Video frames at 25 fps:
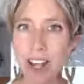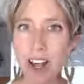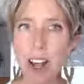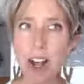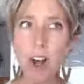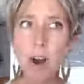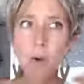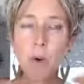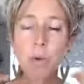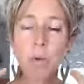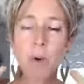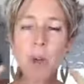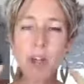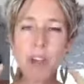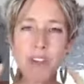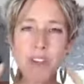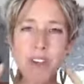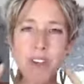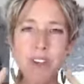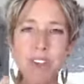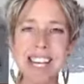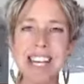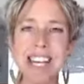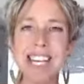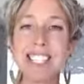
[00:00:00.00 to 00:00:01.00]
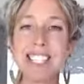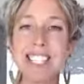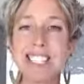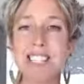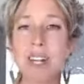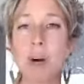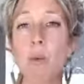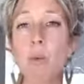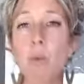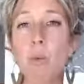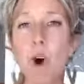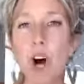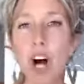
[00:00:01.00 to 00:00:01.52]
with this
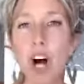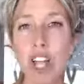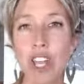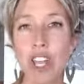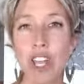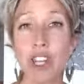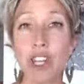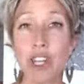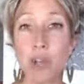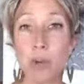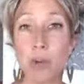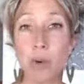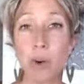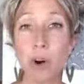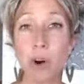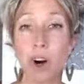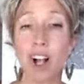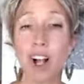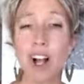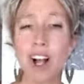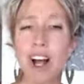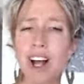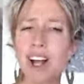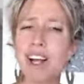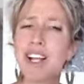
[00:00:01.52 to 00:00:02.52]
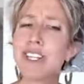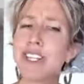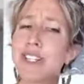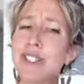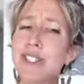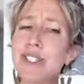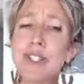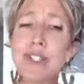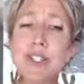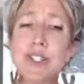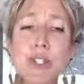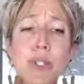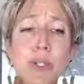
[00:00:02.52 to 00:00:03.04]
one tool.
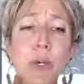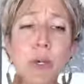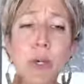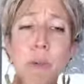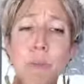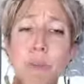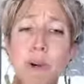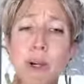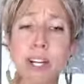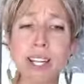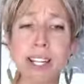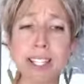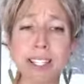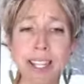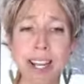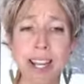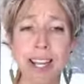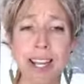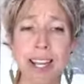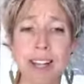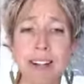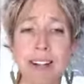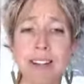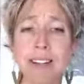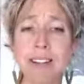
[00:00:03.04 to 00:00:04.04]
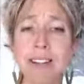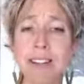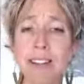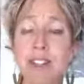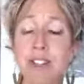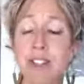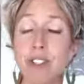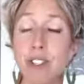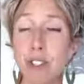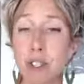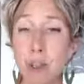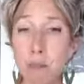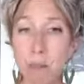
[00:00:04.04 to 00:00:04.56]
Super exciting,
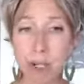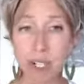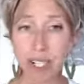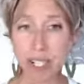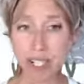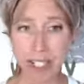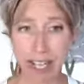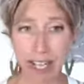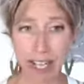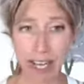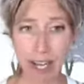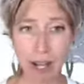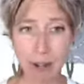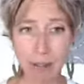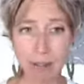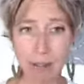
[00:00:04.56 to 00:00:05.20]
super exciting.